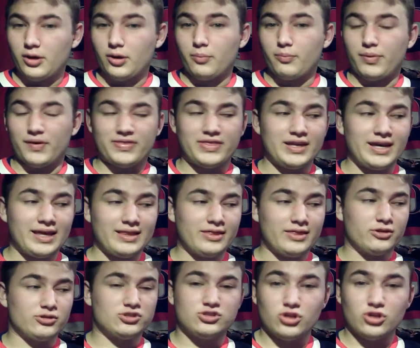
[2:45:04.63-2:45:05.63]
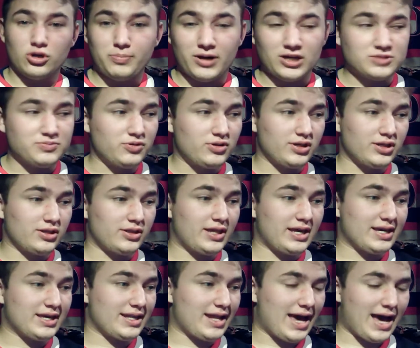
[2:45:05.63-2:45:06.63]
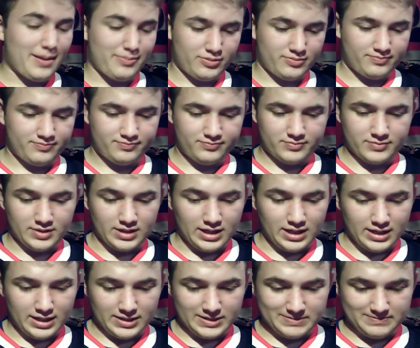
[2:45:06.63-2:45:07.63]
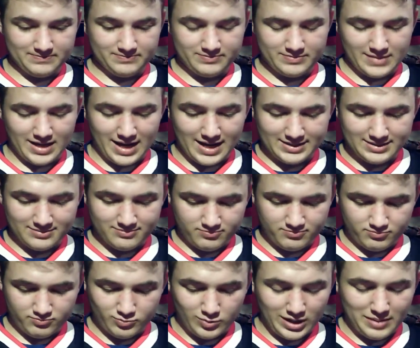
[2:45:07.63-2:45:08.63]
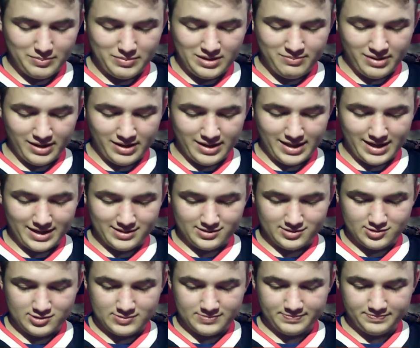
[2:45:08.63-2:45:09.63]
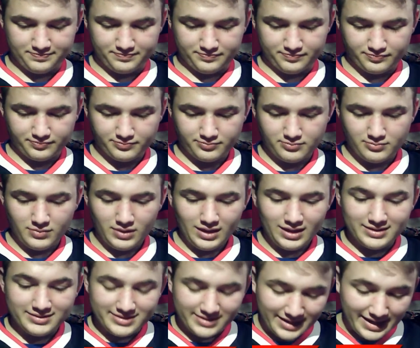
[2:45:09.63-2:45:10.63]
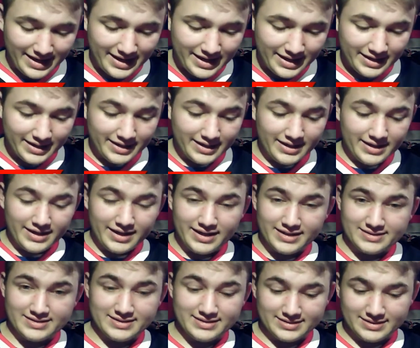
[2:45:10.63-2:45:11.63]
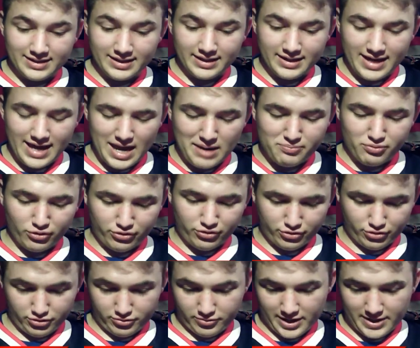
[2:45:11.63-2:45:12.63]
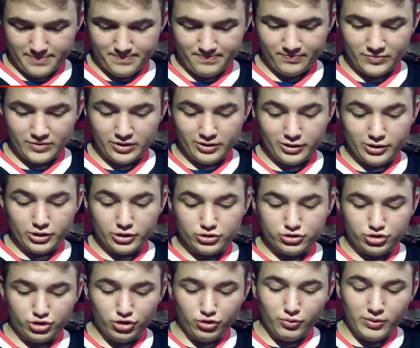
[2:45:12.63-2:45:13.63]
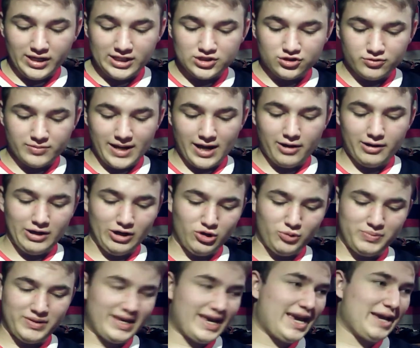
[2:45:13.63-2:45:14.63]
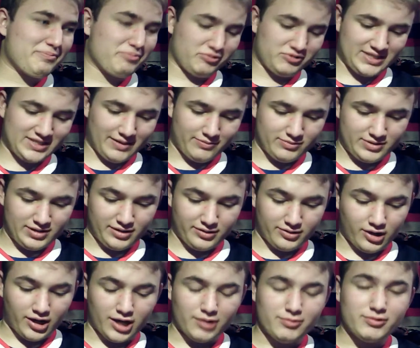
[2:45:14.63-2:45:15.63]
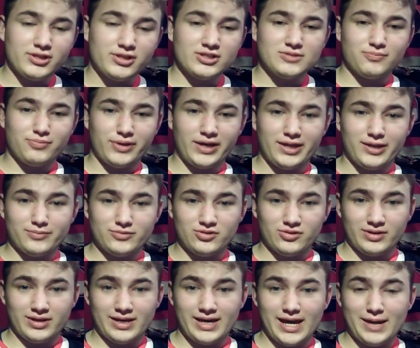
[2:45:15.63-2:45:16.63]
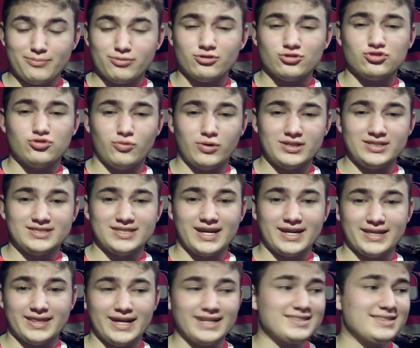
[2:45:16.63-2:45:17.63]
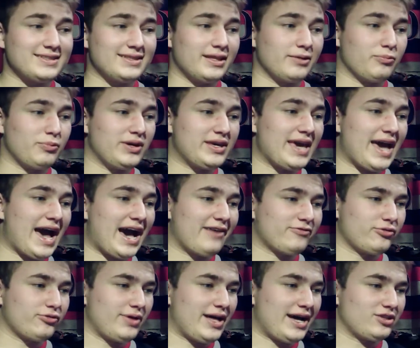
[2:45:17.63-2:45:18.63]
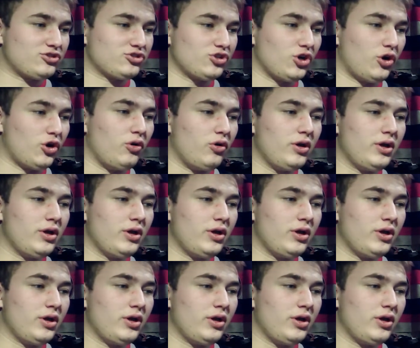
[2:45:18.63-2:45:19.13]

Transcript: but there's still a possibility that they can happen. As what I mean by that is, today is April 3rd, right? 2 weeks from now, it'll be April 17th. Ottawa doesn't play them until April 22nd. That's the week after that. So,